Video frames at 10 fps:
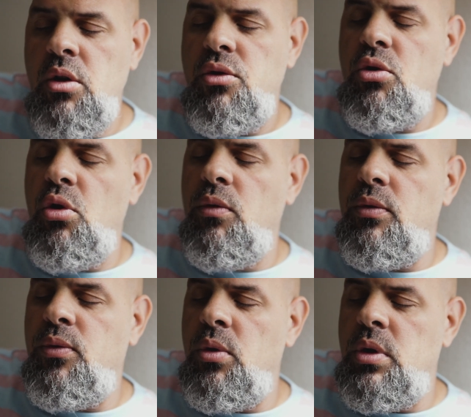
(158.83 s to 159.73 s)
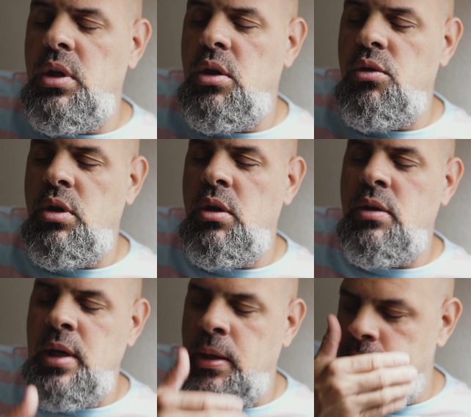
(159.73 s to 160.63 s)
So over 1,400
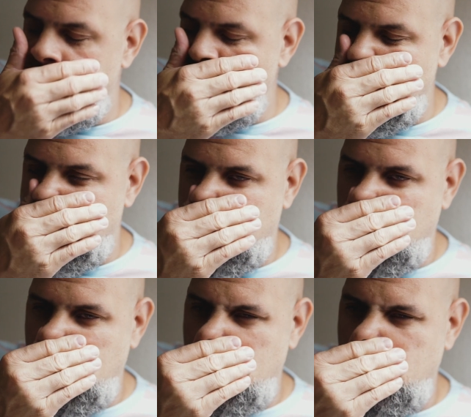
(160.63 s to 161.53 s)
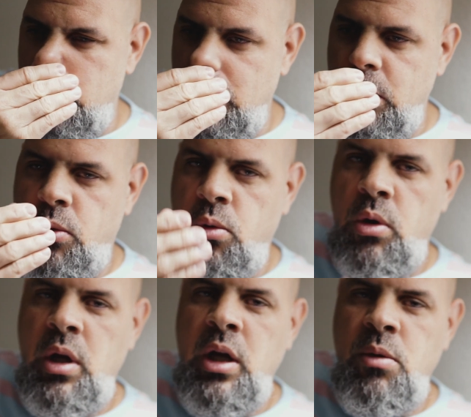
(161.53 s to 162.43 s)
years out since the
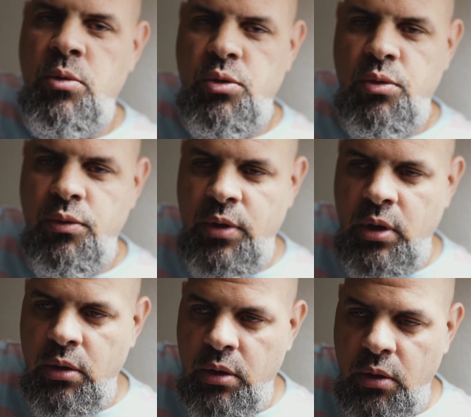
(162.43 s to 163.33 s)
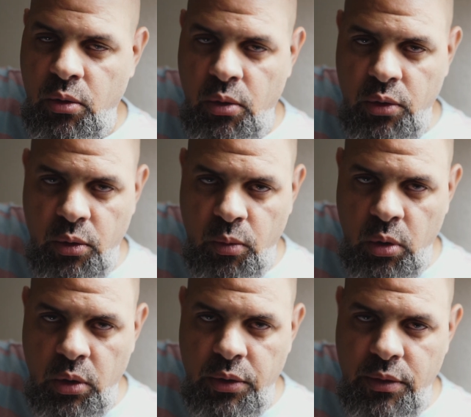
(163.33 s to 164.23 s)
Quran was revealed, and of course the
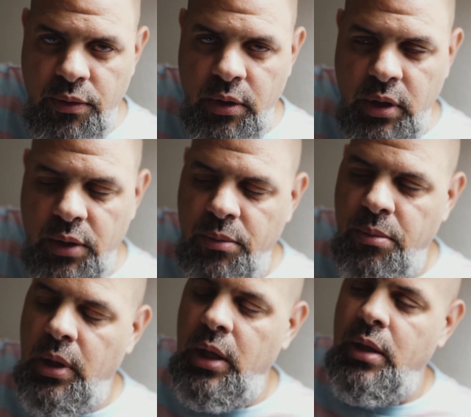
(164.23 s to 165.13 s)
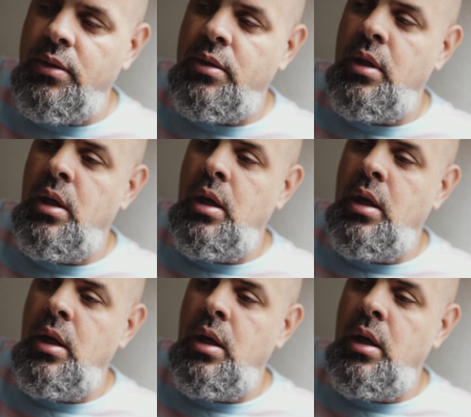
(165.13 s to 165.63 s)
world is a very different place.